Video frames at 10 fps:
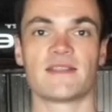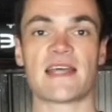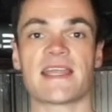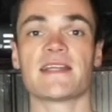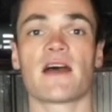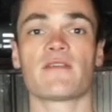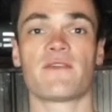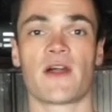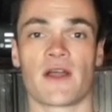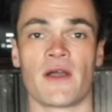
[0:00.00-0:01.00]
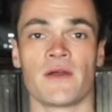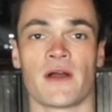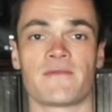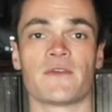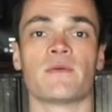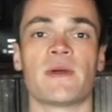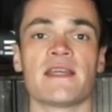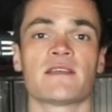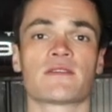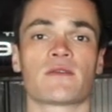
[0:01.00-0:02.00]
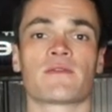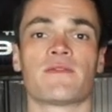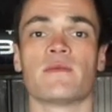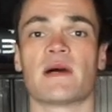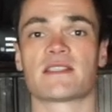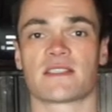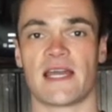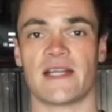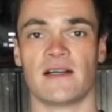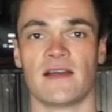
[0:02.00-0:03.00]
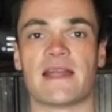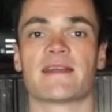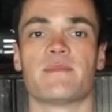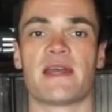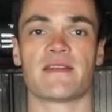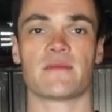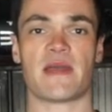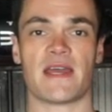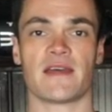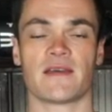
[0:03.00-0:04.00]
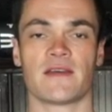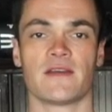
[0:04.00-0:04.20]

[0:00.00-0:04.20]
Take another photo a few weeks or a few months later and compare the pair.